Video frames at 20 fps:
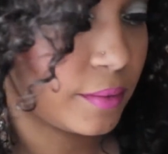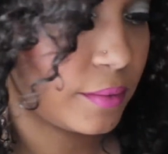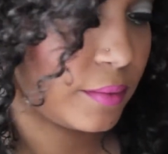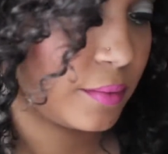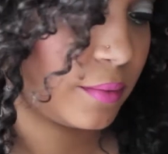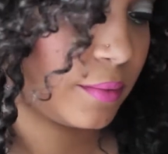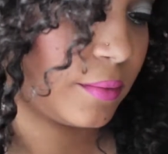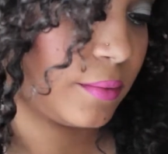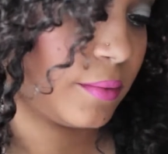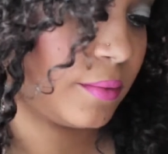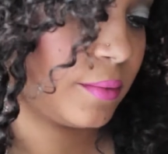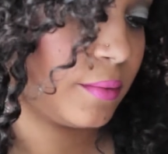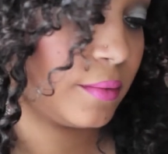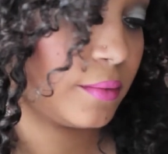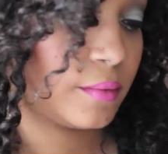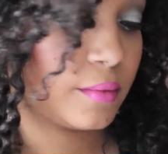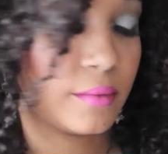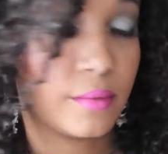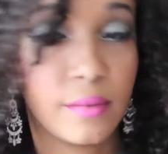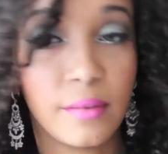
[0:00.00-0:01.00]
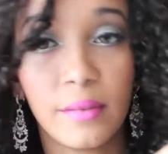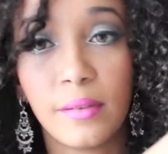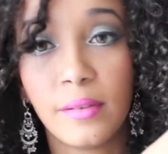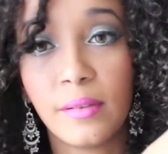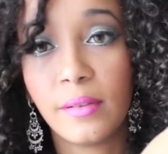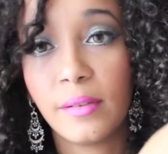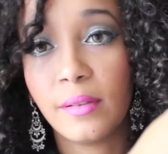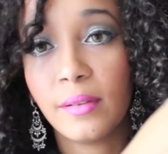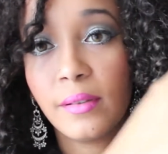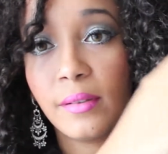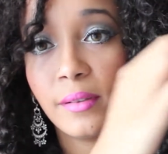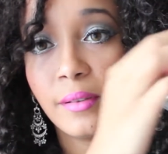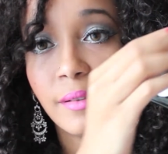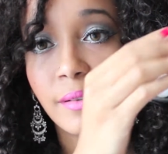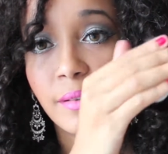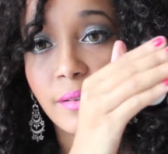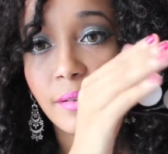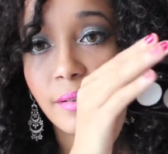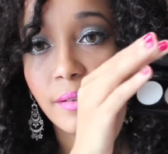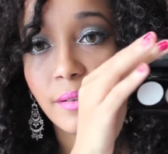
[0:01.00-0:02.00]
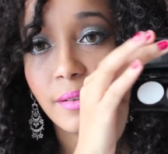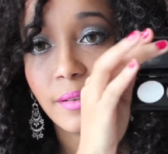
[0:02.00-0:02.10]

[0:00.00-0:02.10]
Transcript: Nobody speaks.